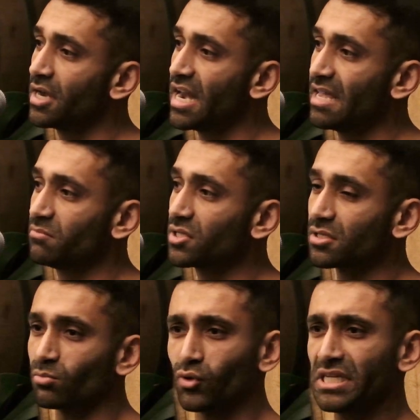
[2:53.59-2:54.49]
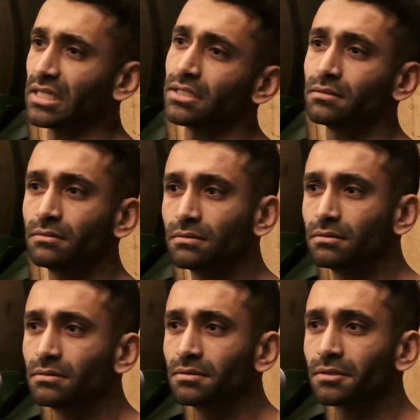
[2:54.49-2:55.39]
named Sabrina.
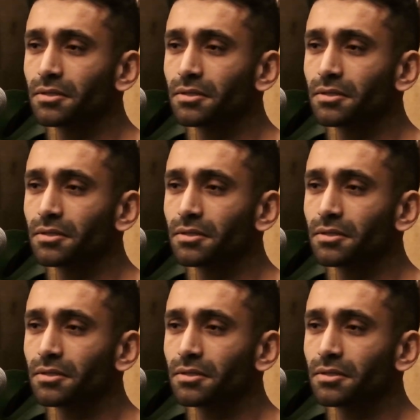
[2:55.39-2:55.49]
It's